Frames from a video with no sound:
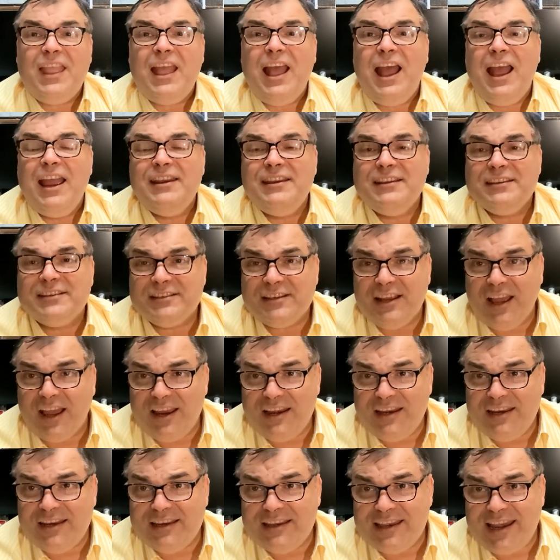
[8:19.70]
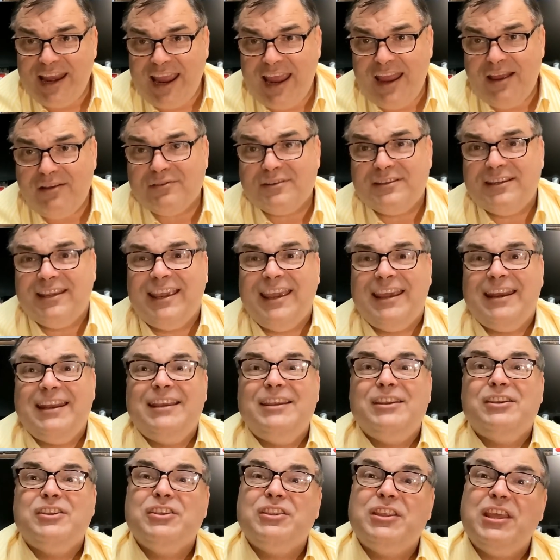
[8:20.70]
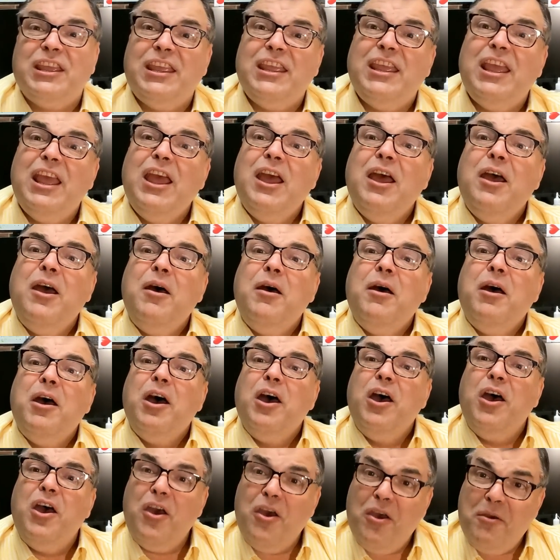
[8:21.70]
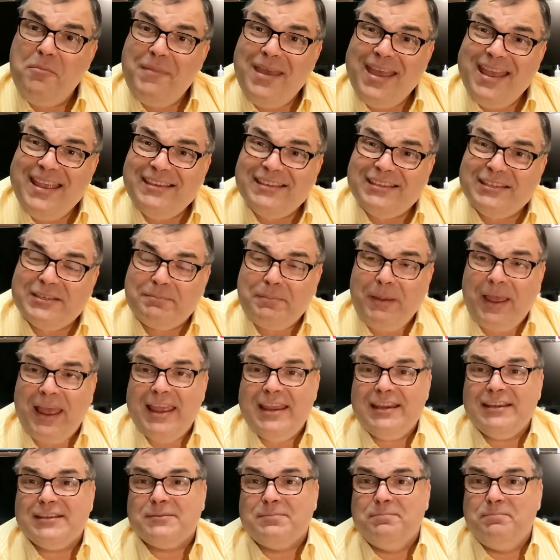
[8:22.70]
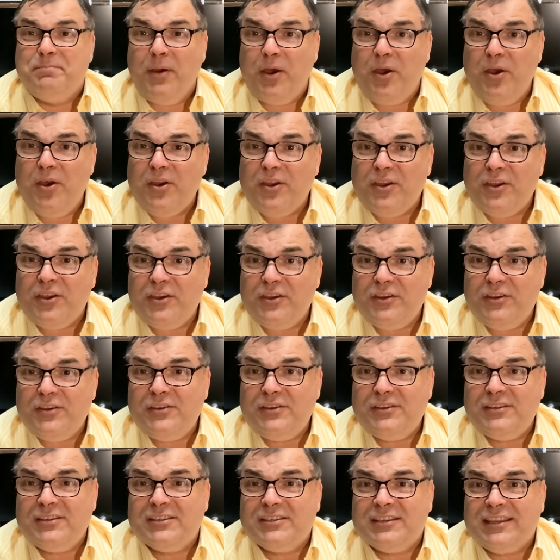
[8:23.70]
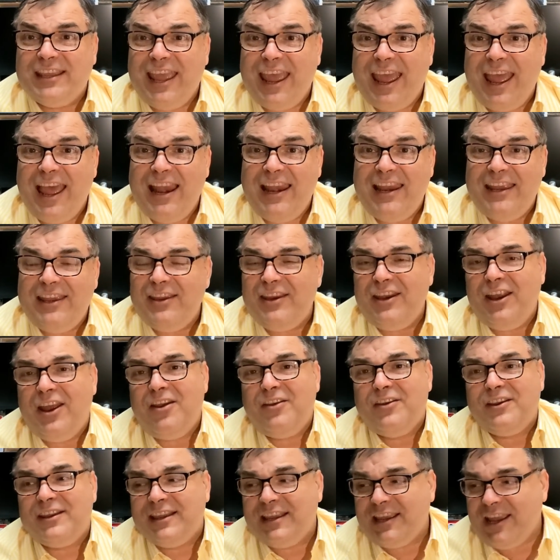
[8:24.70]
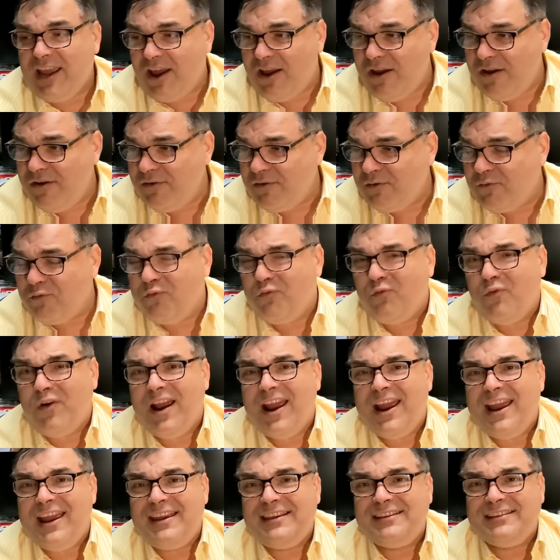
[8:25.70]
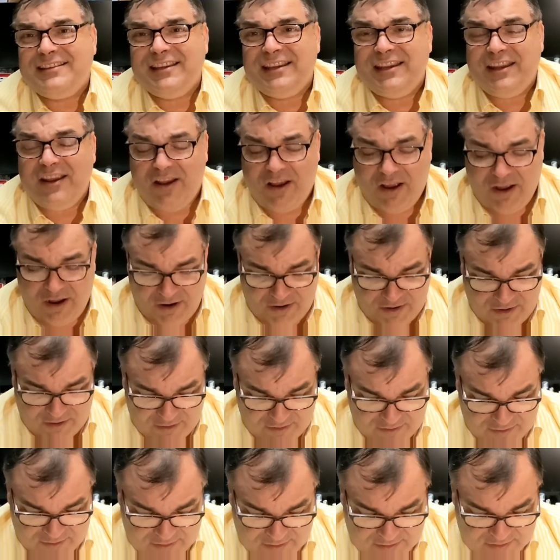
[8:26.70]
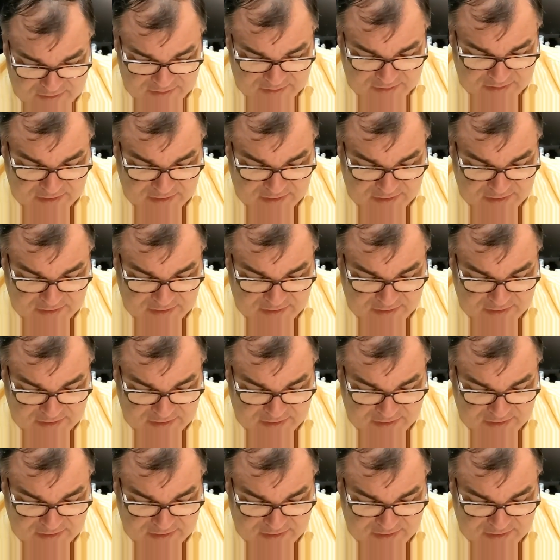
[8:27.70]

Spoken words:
I decided now to get into the Hermes space. Birkins, Kelly, you know, go crazy on it.